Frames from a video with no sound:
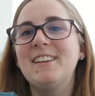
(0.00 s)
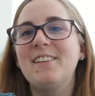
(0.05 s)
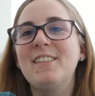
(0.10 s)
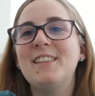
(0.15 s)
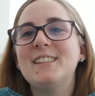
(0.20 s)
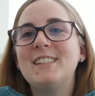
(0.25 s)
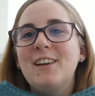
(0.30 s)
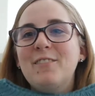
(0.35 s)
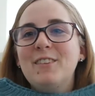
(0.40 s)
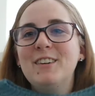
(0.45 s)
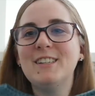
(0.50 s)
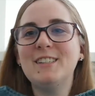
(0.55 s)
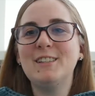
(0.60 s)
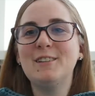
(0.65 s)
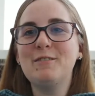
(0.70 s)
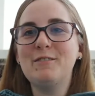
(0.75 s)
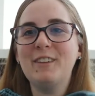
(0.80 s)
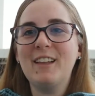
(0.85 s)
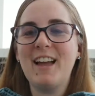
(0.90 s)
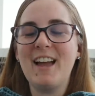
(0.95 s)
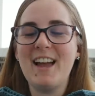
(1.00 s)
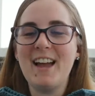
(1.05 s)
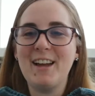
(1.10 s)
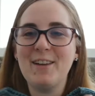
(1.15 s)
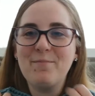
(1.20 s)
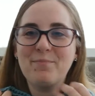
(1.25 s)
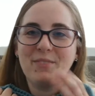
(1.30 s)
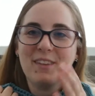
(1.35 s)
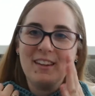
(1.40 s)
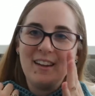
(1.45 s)
so The Summer
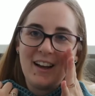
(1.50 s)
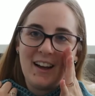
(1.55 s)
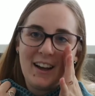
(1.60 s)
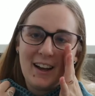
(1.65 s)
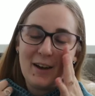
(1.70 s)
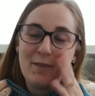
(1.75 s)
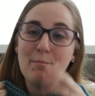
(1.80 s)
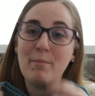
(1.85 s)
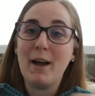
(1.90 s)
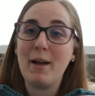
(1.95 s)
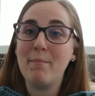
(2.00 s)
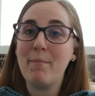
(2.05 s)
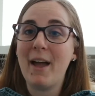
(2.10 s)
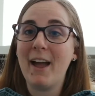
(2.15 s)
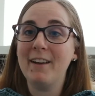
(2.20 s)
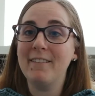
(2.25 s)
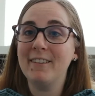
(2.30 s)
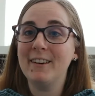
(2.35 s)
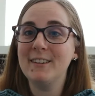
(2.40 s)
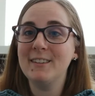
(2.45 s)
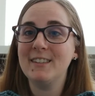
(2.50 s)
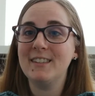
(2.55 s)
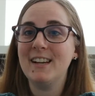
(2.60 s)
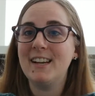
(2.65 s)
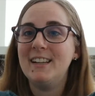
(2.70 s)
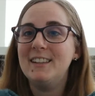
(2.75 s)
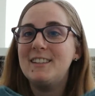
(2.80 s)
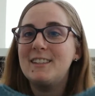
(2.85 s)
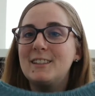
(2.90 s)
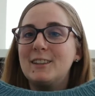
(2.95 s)
Souffle um, by Penrose
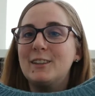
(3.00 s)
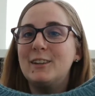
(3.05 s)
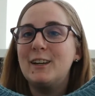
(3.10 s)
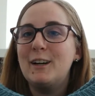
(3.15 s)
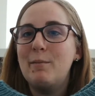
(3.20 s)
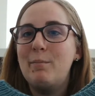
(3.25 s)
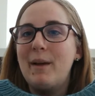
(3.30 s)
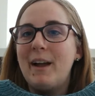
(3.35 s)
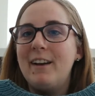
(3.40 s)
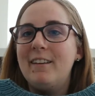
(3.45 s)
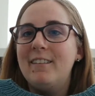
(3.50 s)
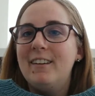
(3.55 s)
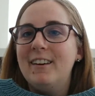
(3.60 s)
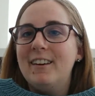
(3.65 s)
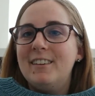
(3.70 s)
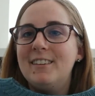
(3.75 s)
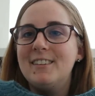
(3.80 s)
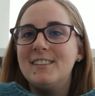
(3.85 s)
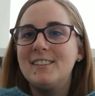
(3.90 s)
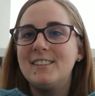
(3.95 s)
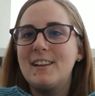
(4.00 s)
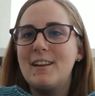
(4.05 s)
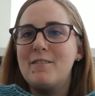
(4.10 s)
Knits, Laura Penrose.